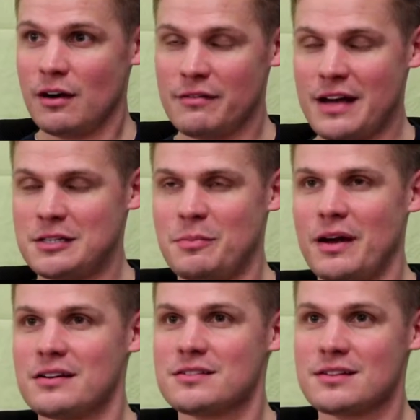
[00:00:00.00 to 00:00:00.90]
of that
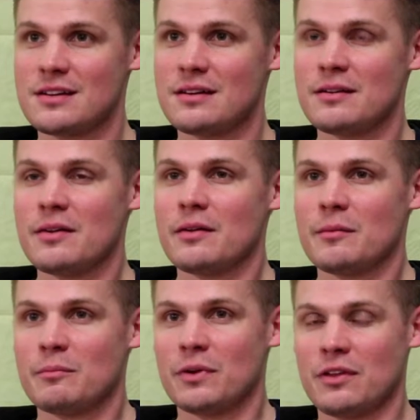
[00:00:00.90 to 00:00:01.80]
dependency,
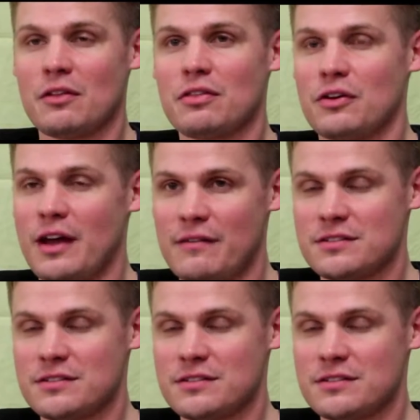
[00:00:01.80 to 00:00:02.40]
but the other thing you have